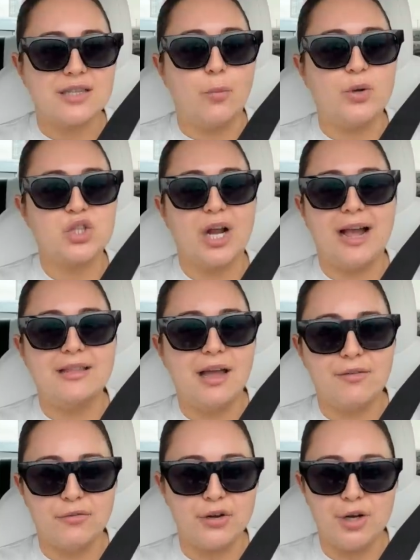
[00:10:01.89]
I wish I had
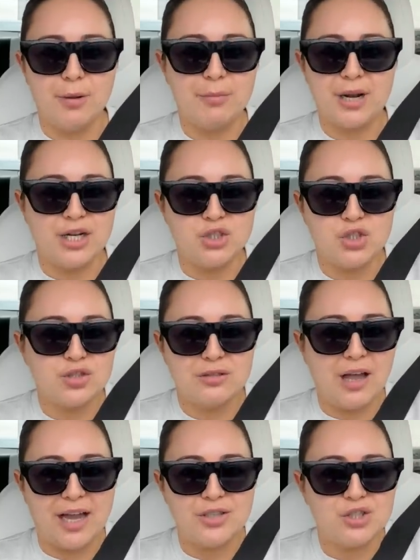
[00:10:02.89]
that freedom, but I just,
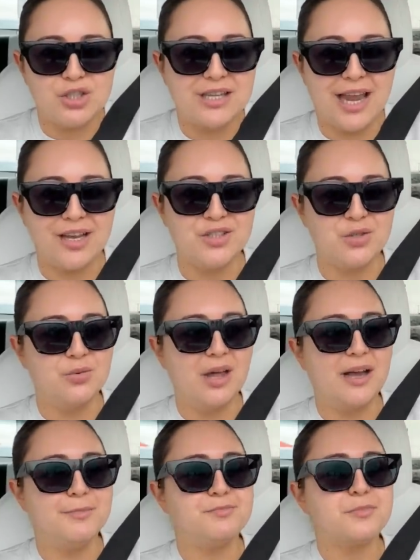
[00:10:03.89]
I just can't do
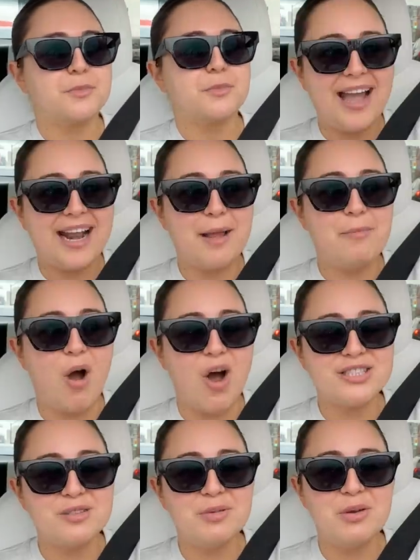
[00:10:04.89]
that. And I
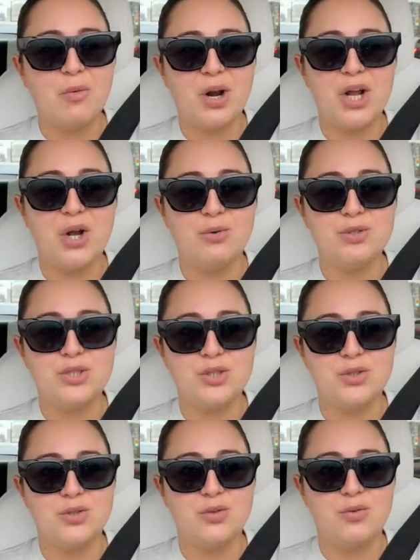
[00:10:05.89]
possibly want to go
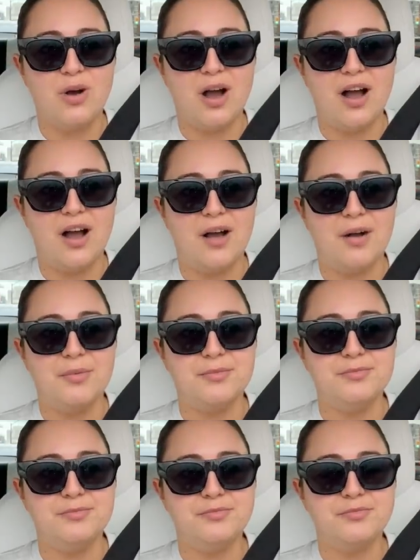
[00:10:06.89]
to,
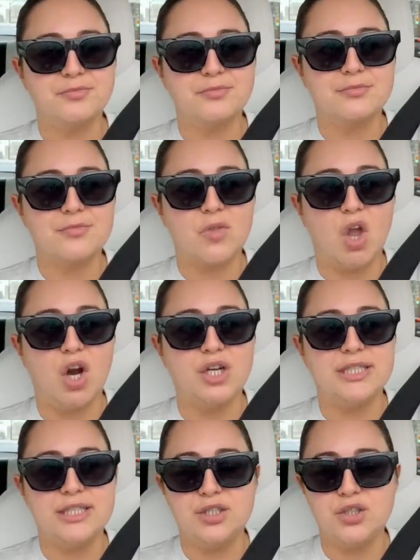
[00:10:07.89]
um,
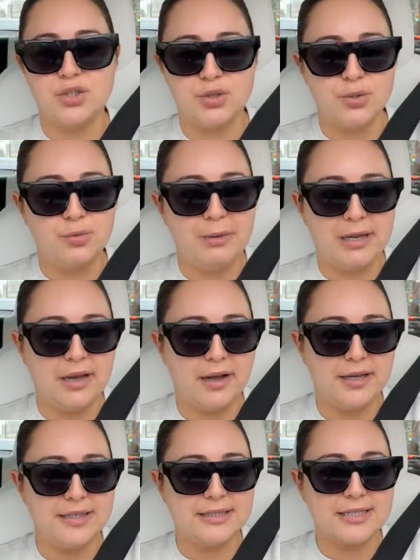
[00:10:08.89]
Ardene too,
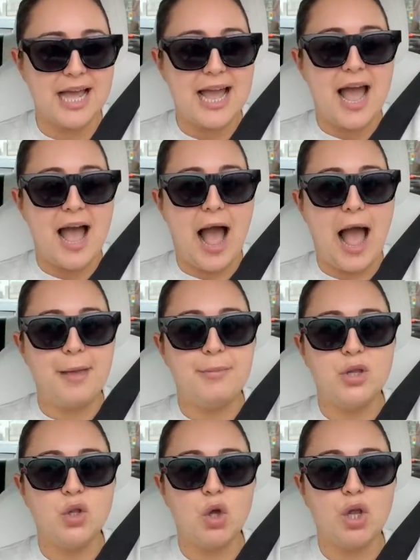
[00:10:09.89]
because I've
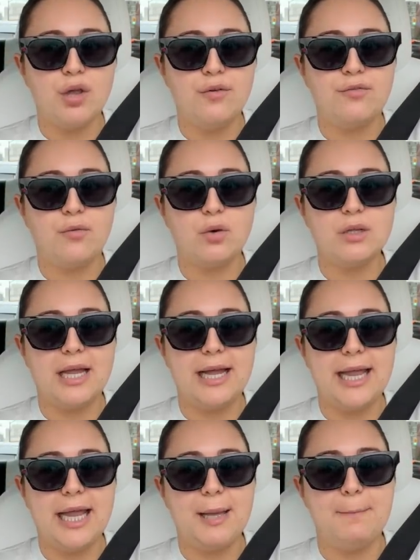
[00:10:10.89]
been looking for
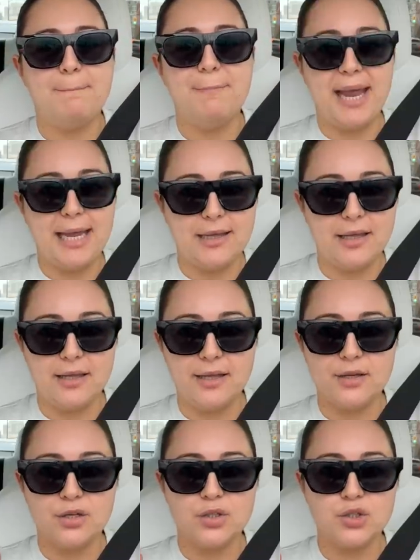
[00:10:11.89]
like a
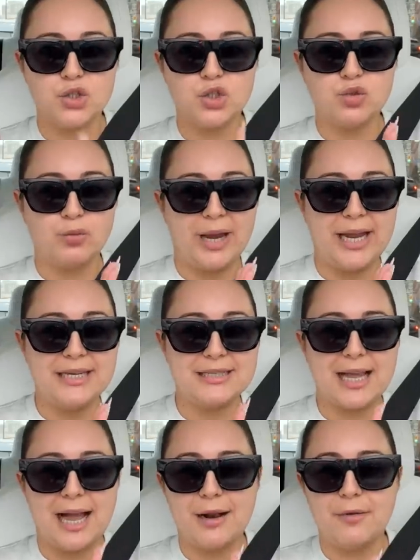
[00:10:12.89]
baggy, straight,
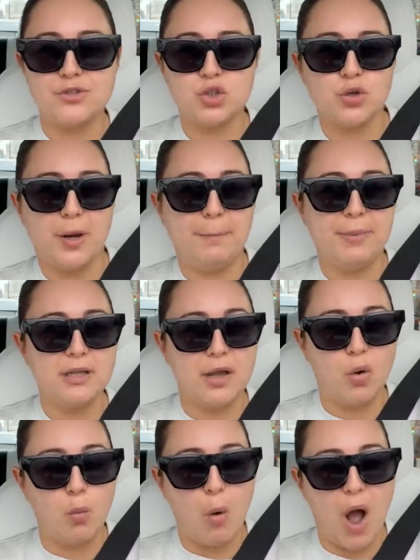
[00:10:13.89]
kind of straight, but like
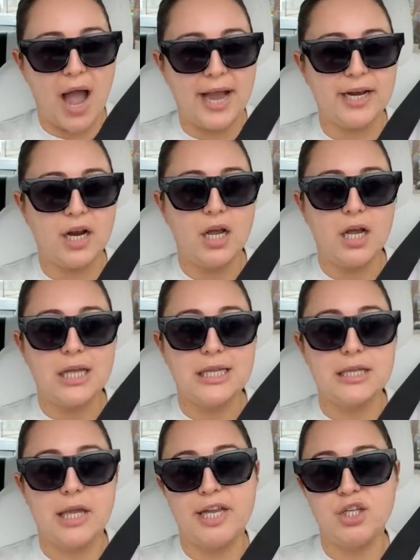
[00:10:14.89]
wide
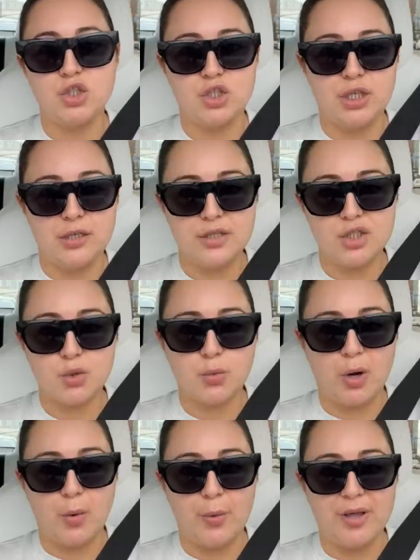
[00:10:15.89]
light jeans to
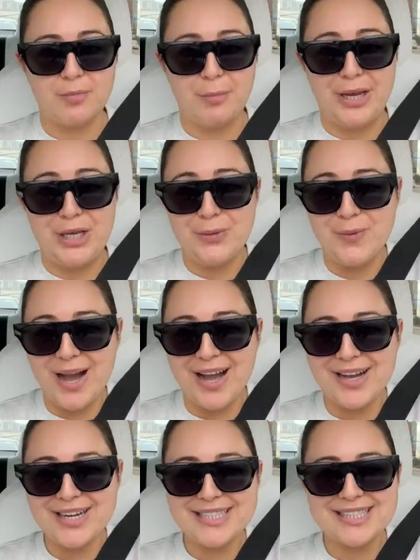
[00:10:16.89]
wear with my new
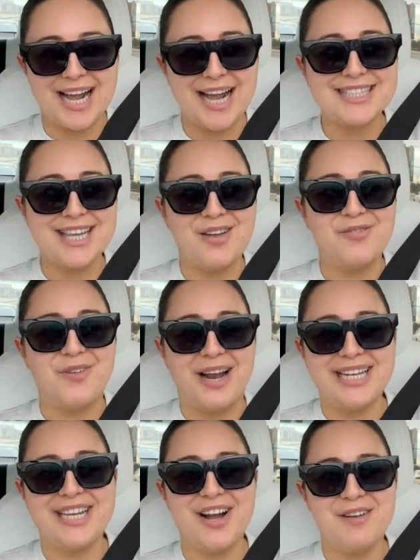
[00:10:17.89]
Uggs. Guys, I
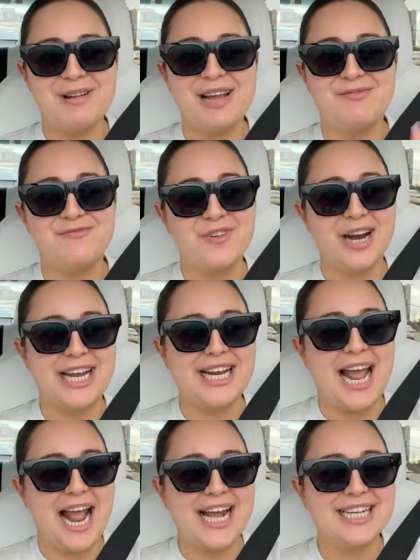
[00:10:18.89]
finally got my freaking
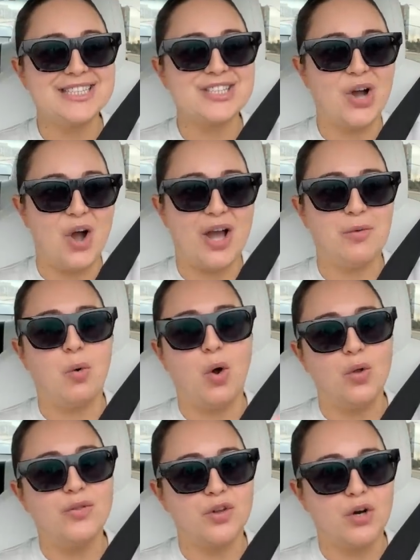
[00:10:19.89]
hands on,
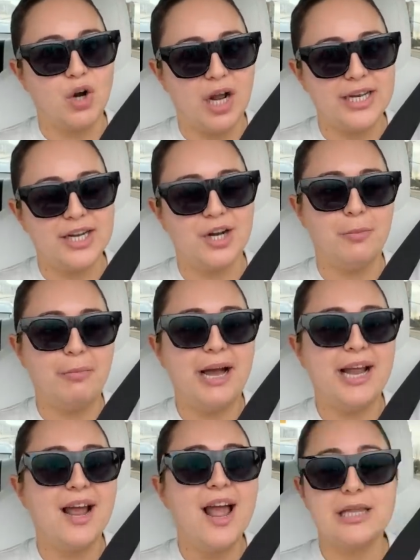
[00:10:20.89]
well, they're not here,
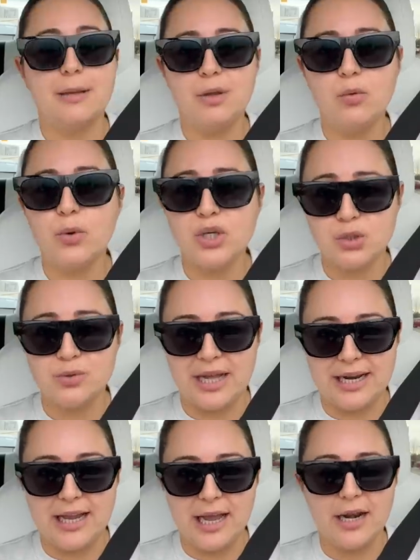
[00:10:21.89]
but let me redo that
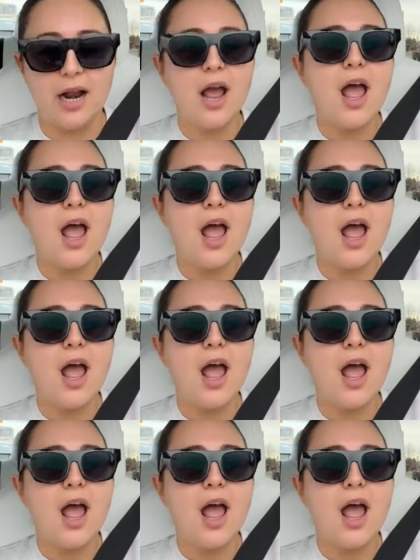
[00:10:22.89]
again.